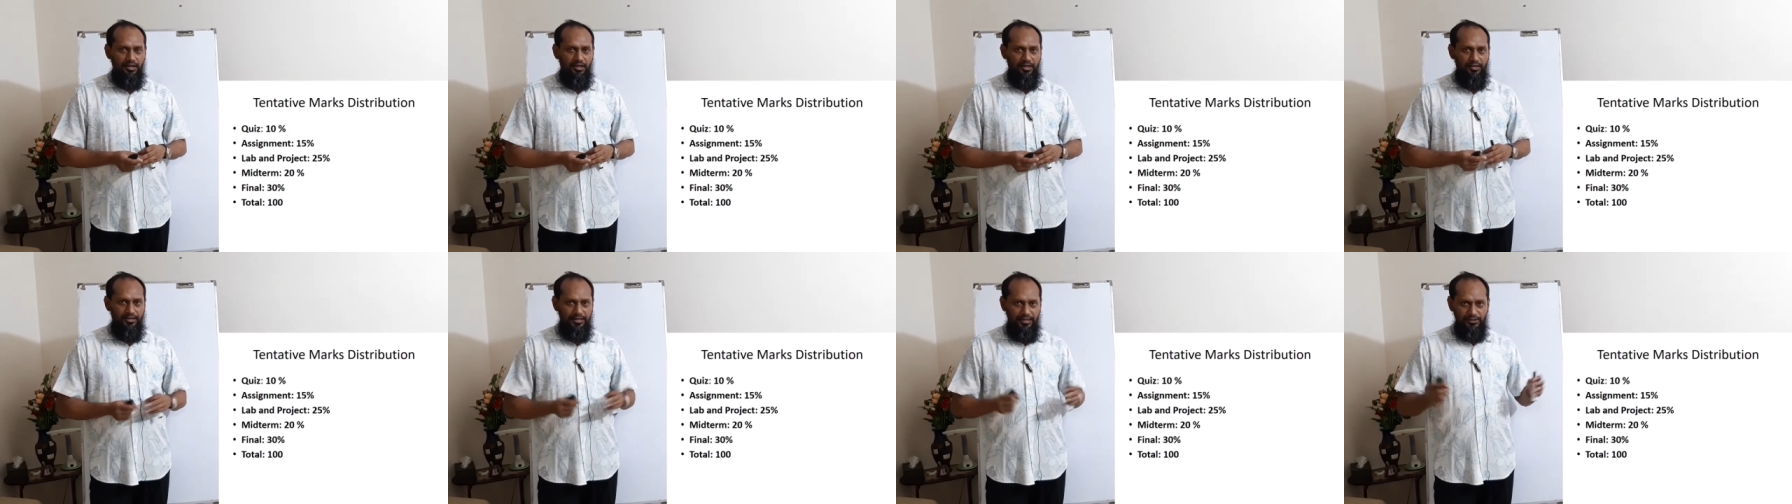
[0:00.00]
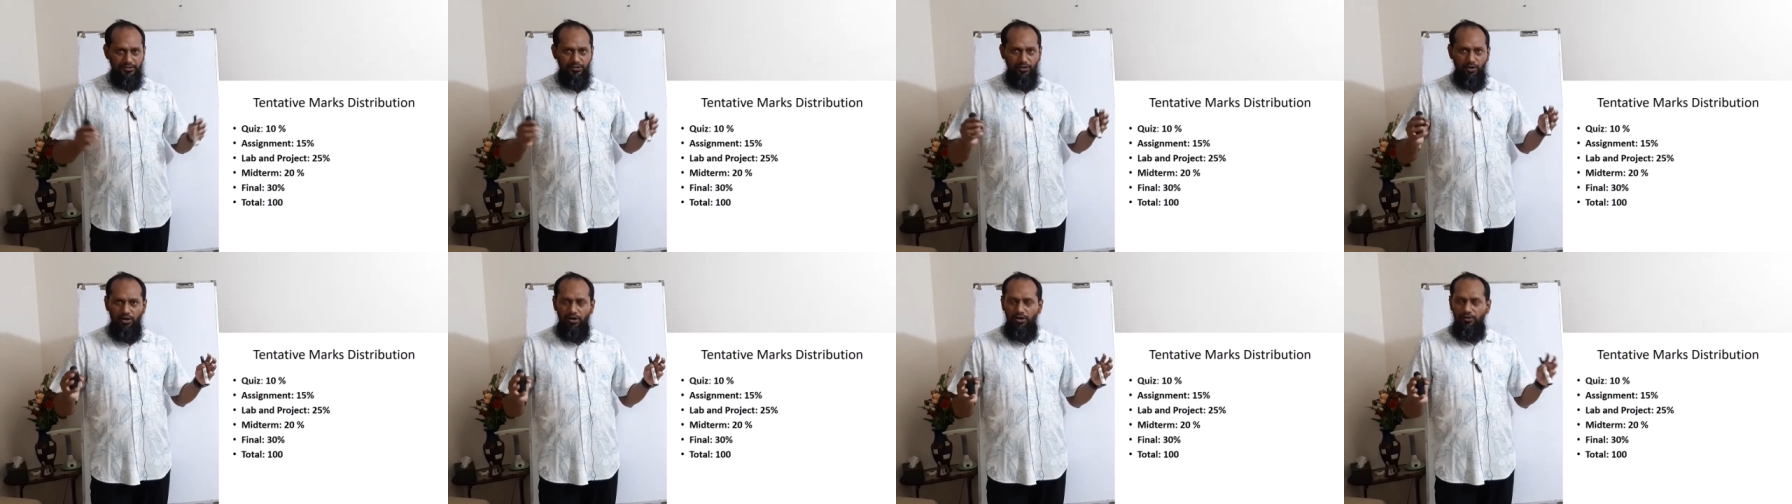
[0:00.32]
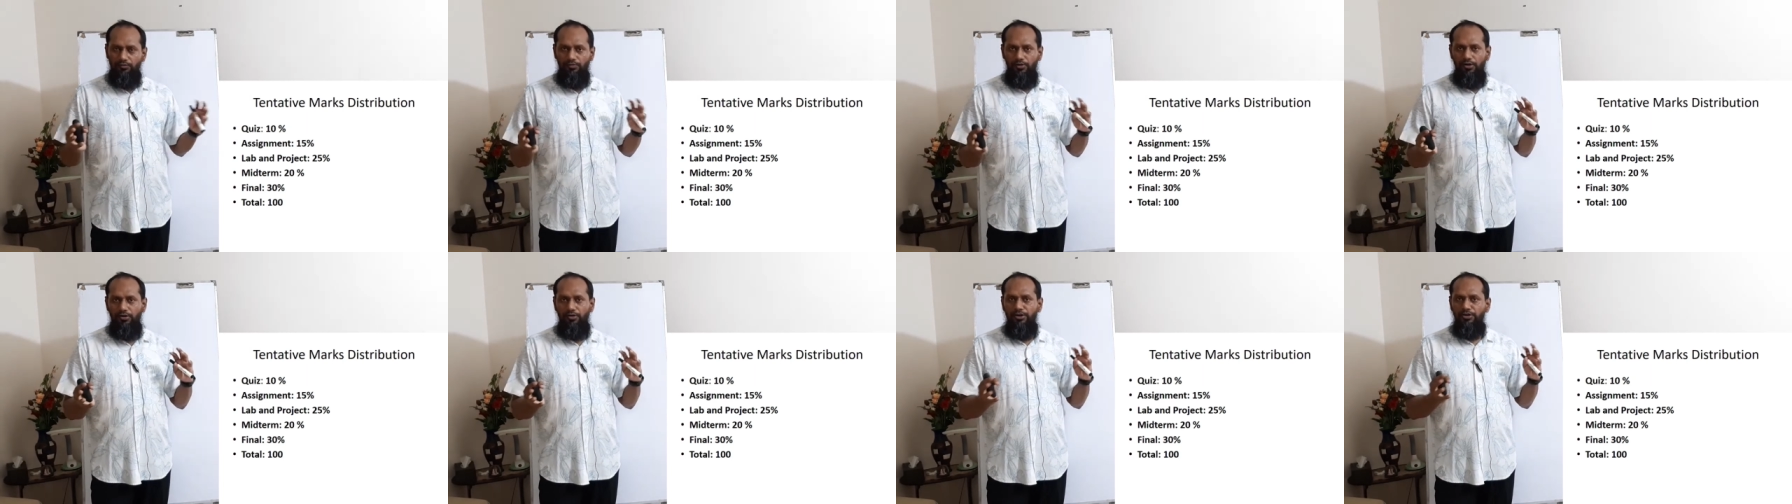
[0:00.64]
that's all
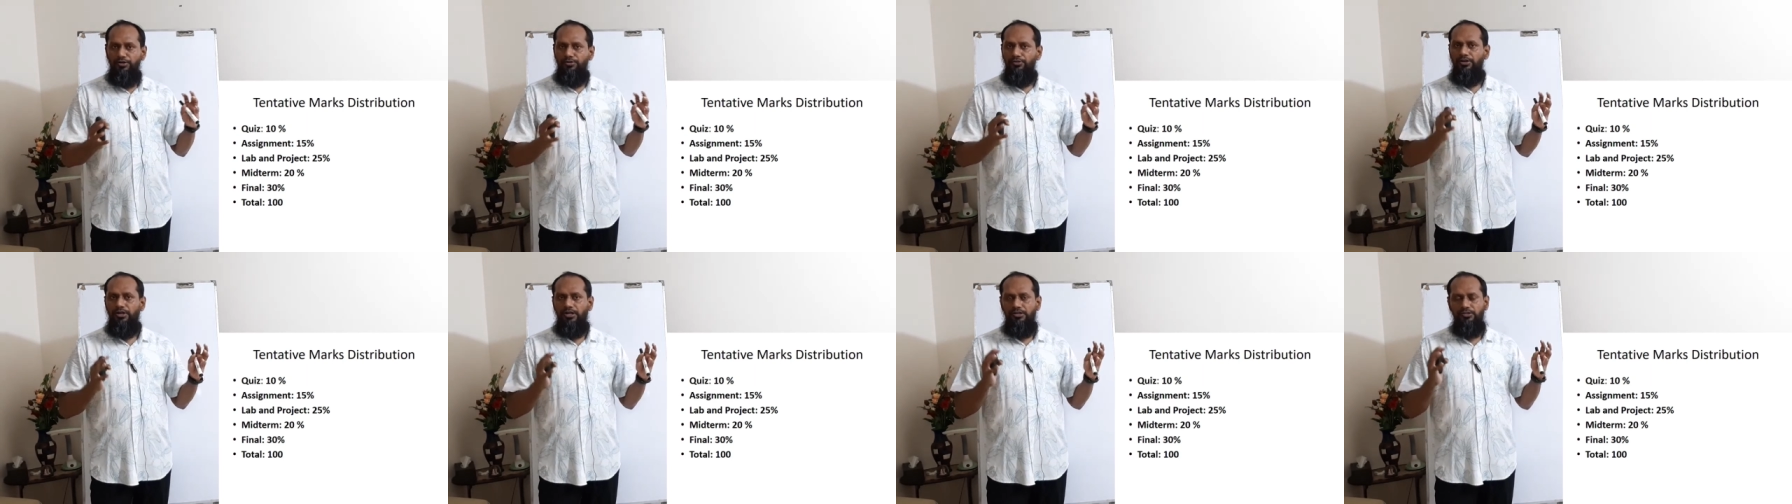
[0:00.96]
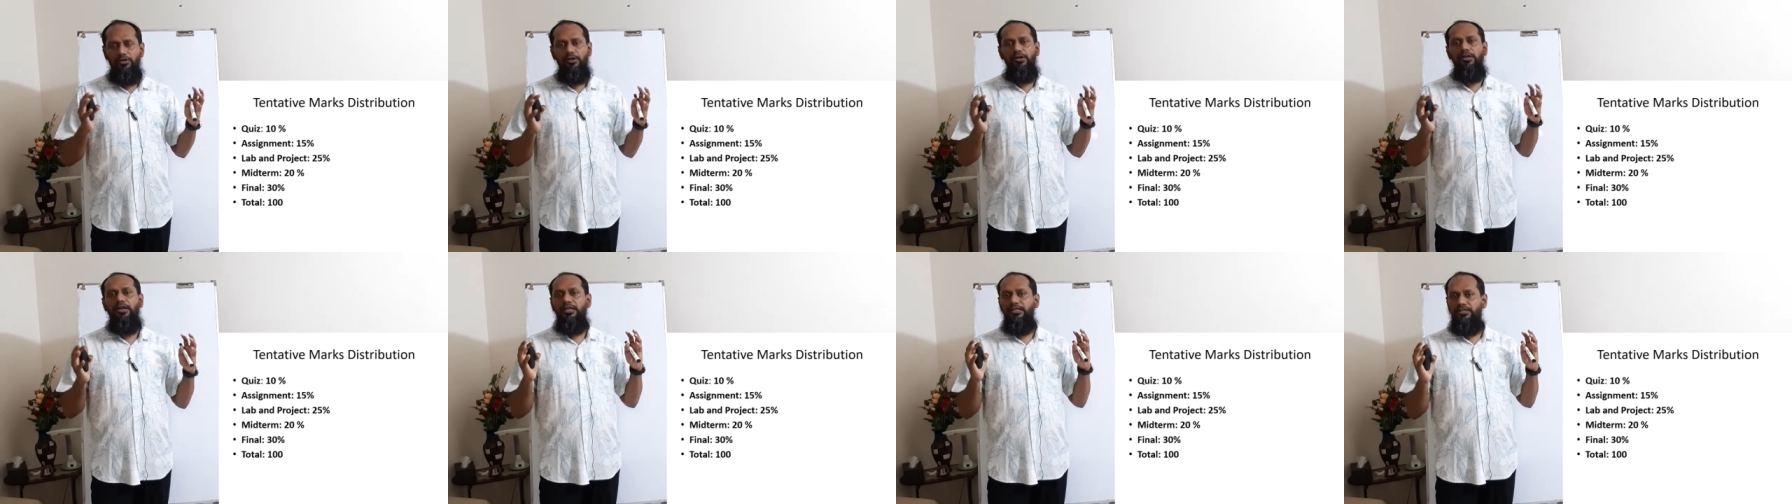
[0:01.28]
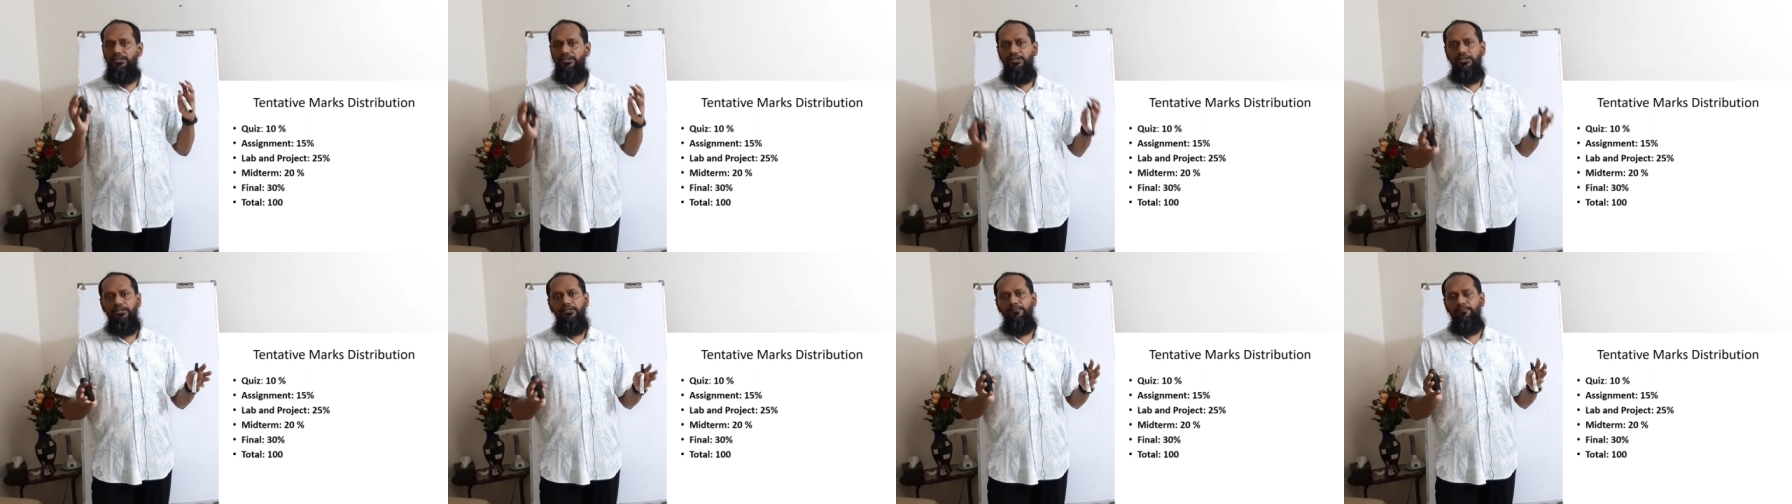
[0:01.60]
for our introductory
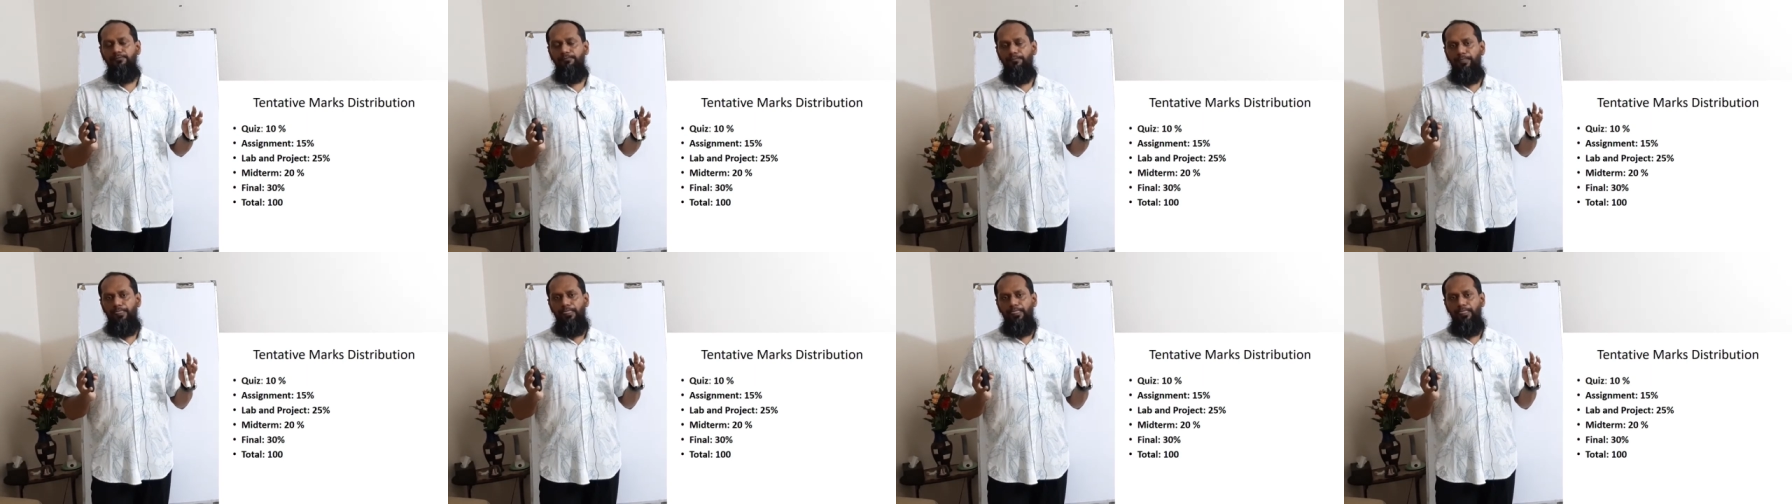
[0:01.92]
lecture.